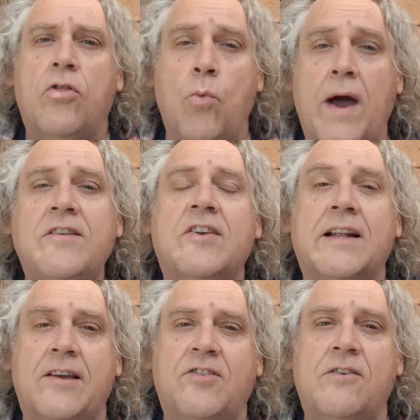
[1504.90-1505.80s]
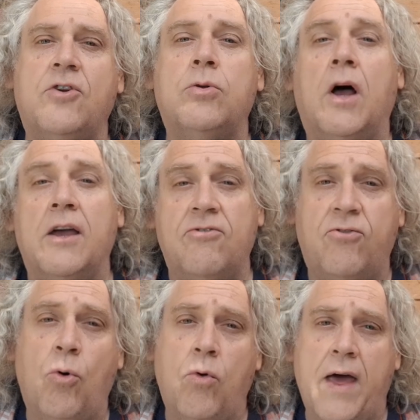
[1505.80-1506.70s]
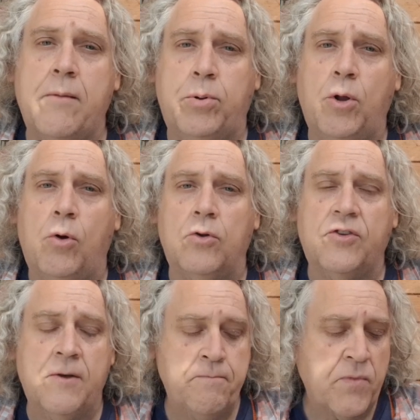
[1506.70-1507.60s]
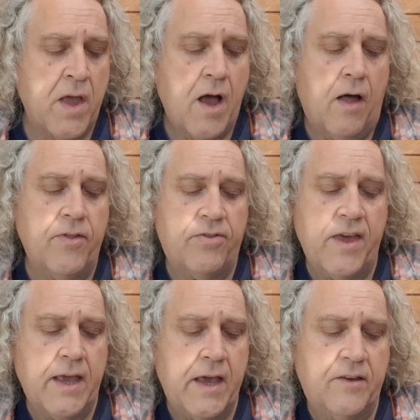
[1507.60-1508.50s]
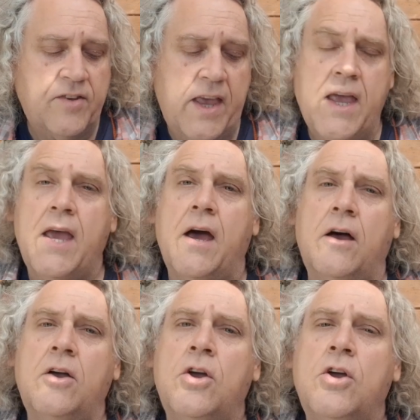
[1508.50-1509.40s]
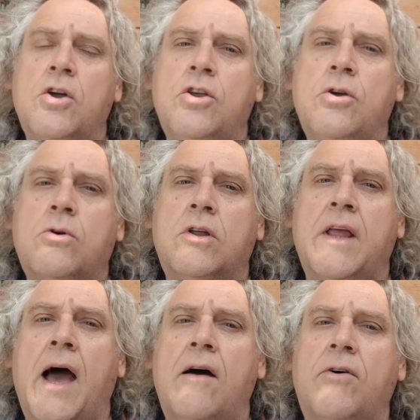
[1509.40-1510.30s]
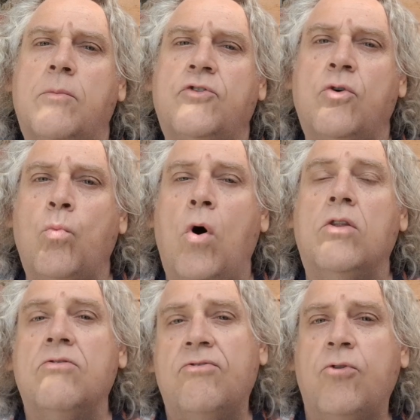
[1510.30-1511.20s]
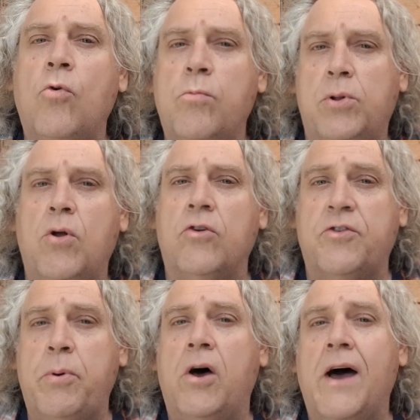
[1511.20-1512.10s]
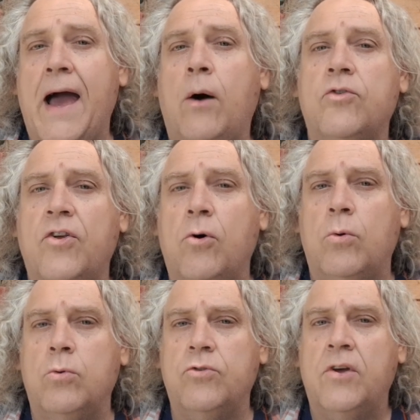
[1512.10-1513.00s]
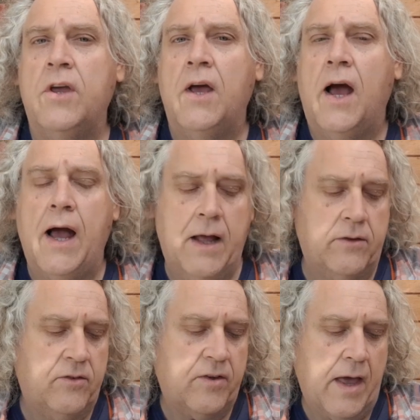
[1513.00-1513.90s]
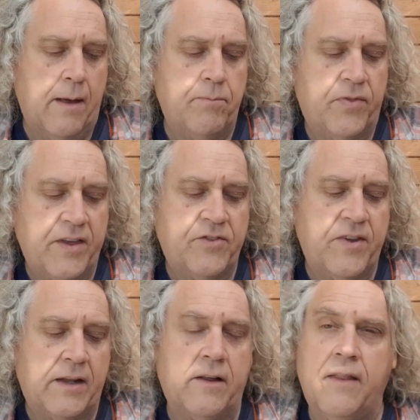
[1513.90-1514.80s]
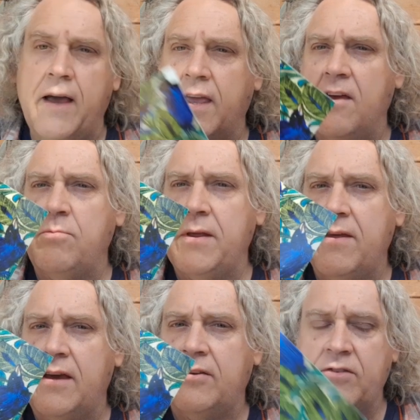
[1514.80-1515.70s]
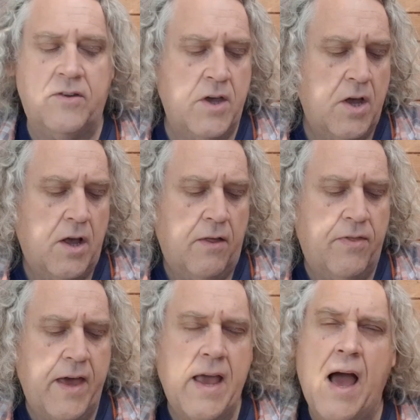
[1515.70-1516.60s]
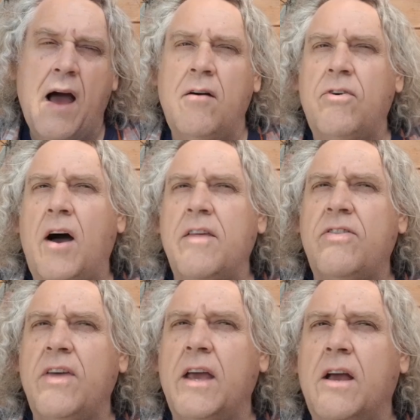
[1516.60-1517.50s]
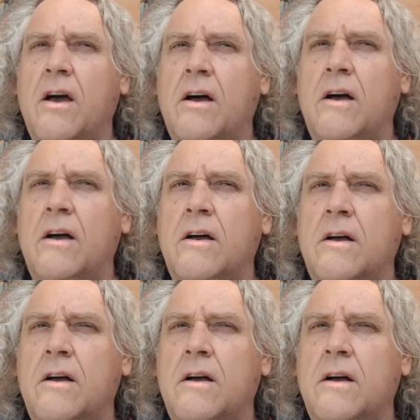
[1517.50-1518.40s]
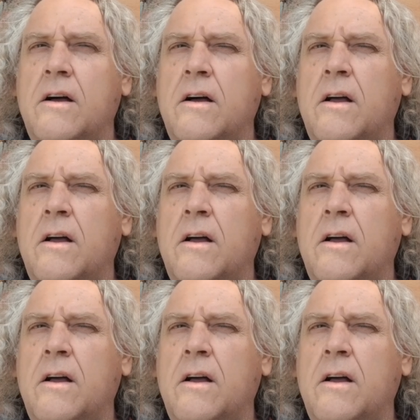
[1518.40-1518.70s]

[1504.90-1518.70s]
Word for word: the waiting list if you like for that plot and the thing is here you can have up to one full plot per household and um, this tenant that gave me this they have, I think, uh,